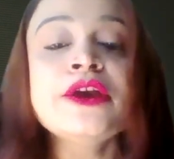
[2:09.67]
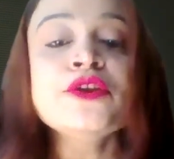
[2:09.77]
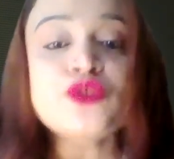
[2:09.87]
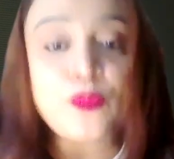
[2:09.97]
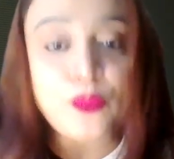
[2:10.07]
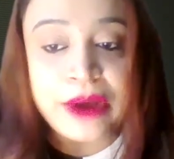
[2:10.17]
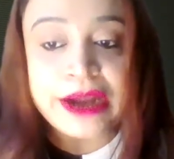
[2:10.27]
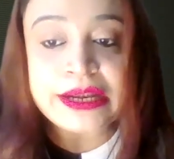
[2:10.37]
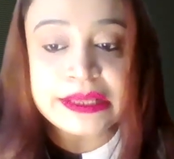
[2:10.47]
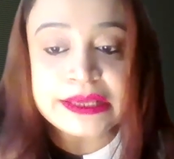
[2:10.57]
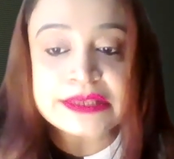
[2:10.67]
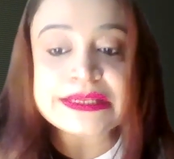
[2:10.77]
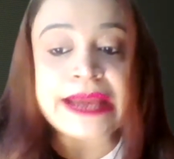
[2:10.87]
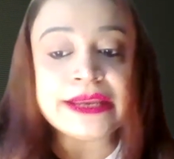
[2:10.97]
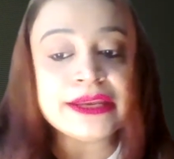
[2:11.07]
So what is
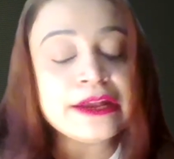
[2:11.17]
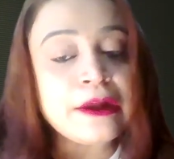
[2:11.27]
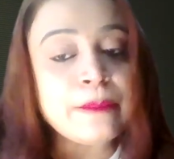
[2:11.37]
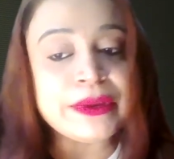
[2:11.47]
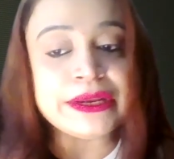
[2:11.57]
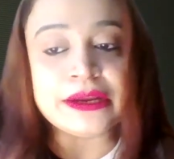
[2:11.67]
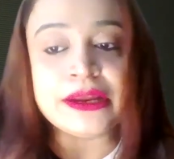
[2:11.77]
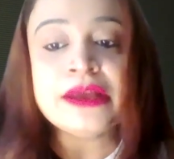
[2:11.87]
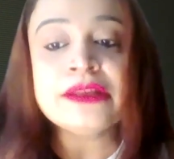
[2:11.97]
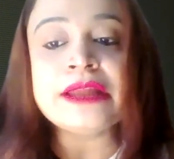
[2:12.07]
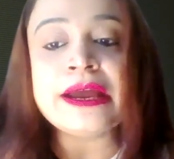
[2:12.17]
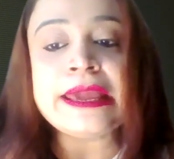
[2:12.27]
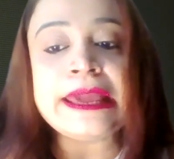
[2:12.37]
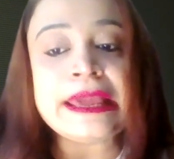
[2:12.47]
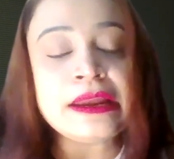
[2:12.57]
Lightning component? The
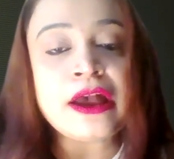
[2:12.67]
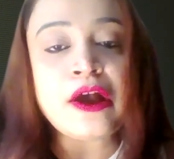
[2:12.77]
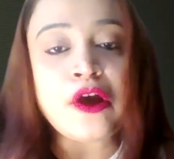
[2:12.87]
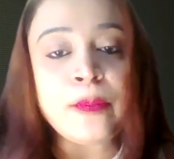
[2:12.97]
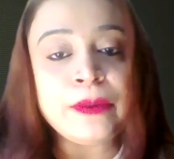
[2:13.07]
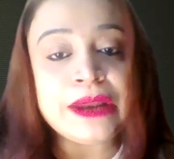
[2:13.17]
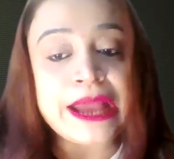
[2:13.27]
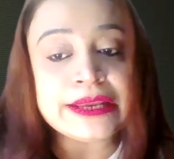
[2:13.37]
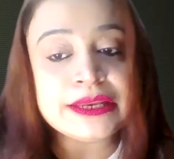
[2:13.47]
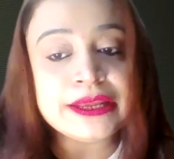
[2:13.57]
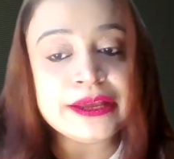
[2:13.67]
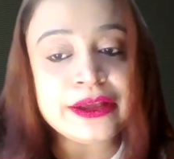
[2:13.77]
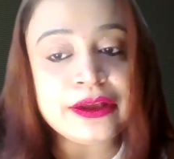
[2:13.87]
era of Lightning